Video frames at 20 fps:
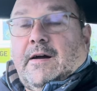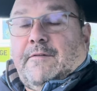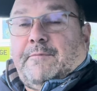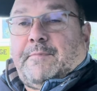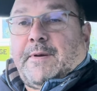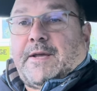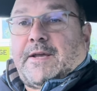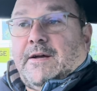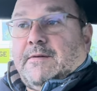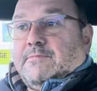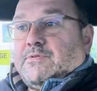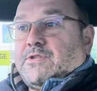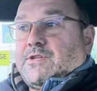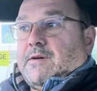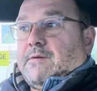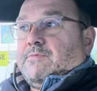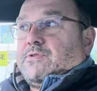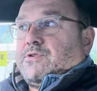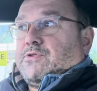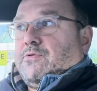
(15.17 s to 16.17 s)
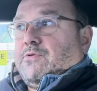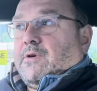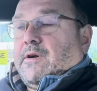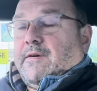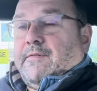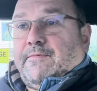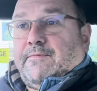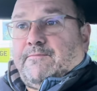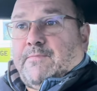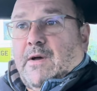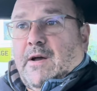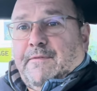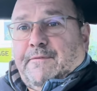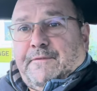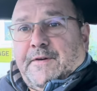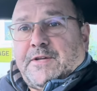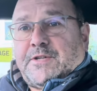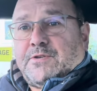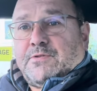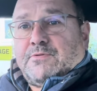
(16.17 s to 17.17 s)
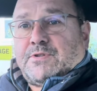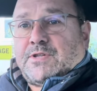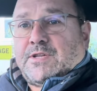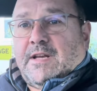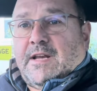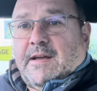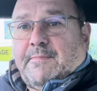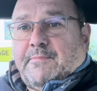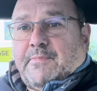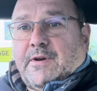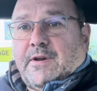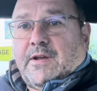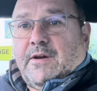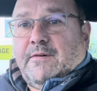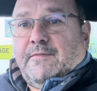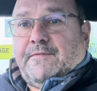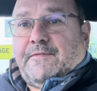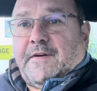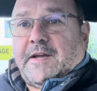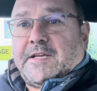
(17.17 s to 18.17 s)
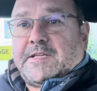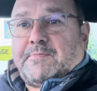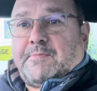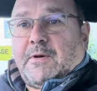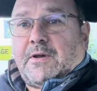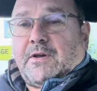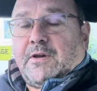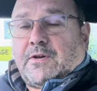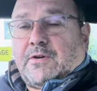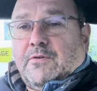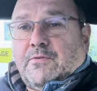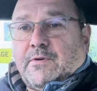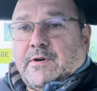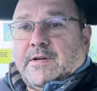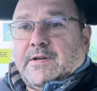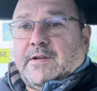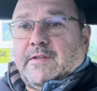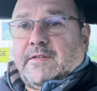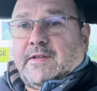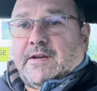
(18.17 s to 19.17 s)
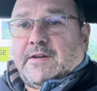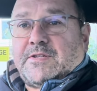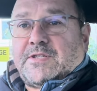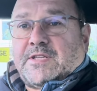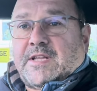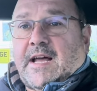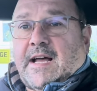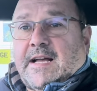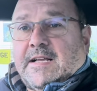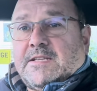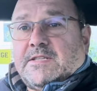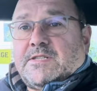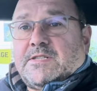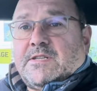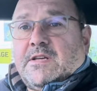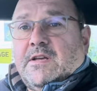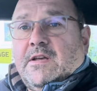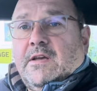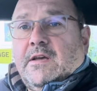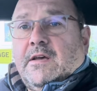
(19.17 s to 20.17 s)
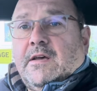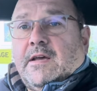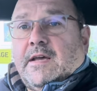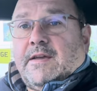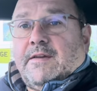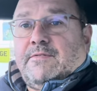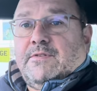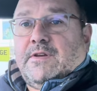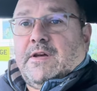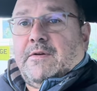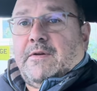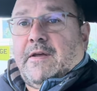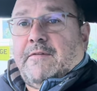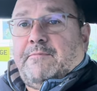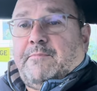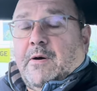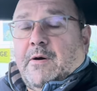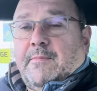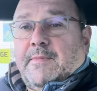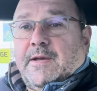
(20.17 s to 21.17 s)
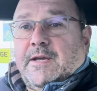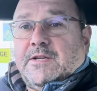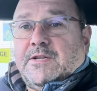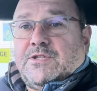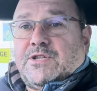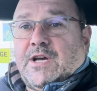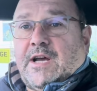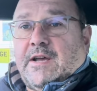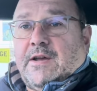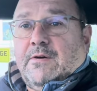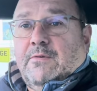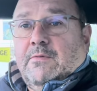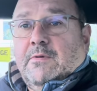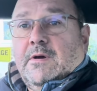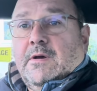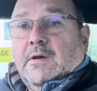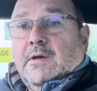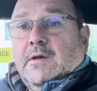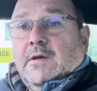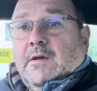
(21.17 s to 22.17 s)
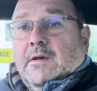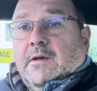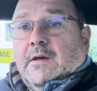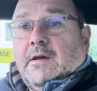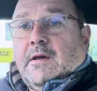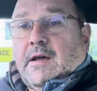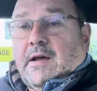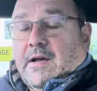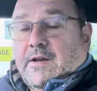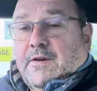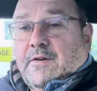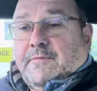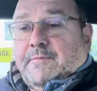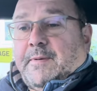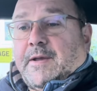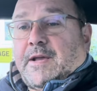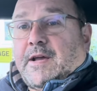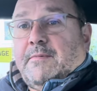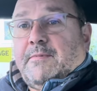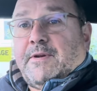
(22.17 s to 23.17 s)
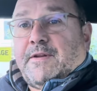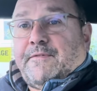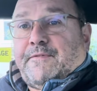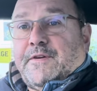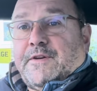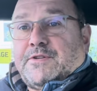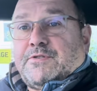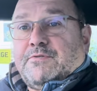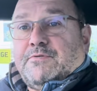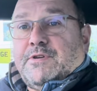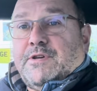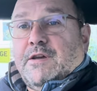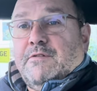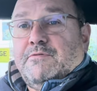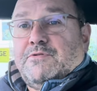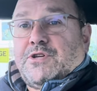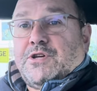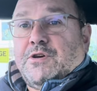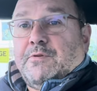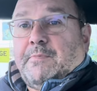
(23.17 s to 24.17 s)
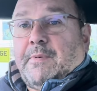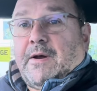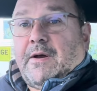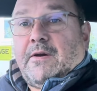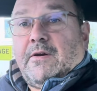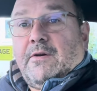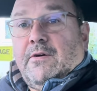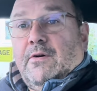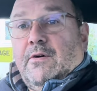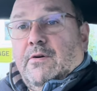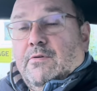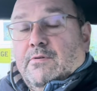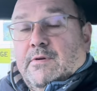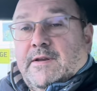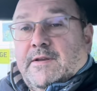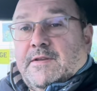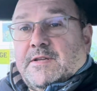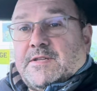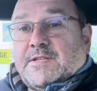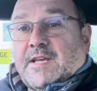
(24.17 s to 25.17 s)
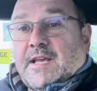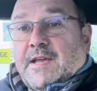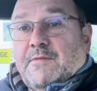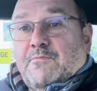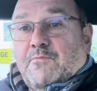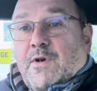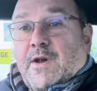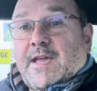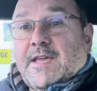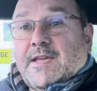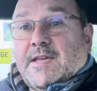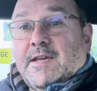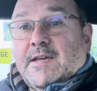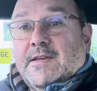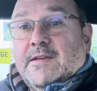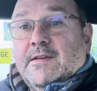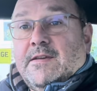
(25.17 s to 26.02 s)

become some sort of official celebrity on Facebook, according to their stats, even though they've put me in jail. And I've become an official YouTuber, all in the same week.